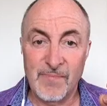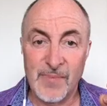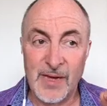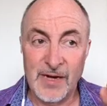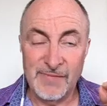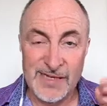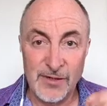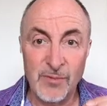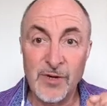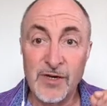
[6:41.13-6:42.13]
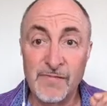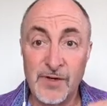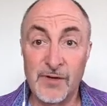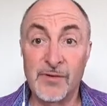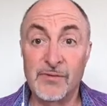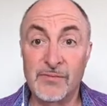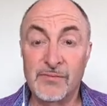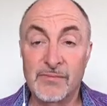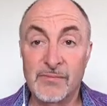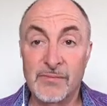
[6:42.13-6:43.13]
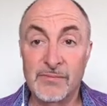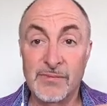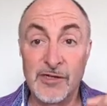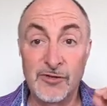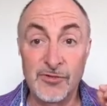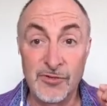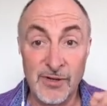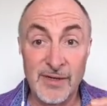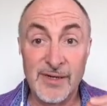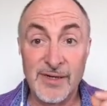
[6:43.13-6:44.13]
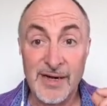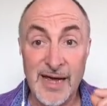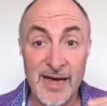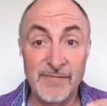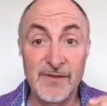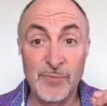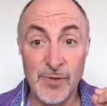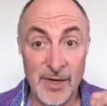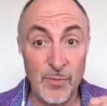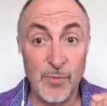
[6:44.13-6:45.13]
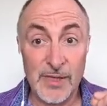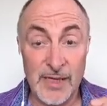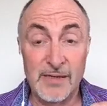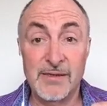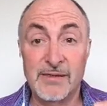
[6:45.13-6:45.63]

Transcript: And if that's not working for you, you do not have to put up with it.